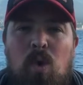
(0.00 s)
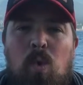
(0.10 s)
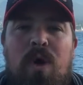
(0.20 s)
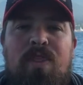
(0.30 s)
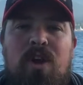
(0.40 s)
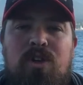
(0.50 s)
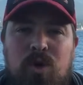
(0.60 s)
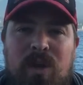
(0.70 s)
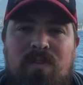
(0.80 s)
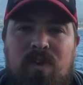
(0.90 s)
what they're
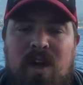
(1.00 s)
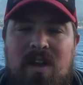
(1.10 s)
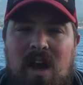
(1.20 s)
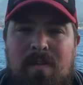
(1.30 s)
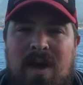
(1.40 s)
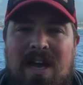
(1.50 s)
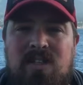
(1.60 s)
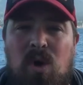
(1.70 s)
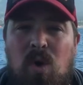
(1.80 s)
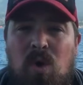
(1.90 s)
doing for Kendama
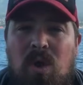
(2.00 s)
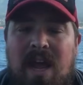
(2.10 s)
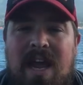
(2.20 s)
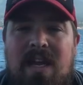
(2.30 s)
as a whole,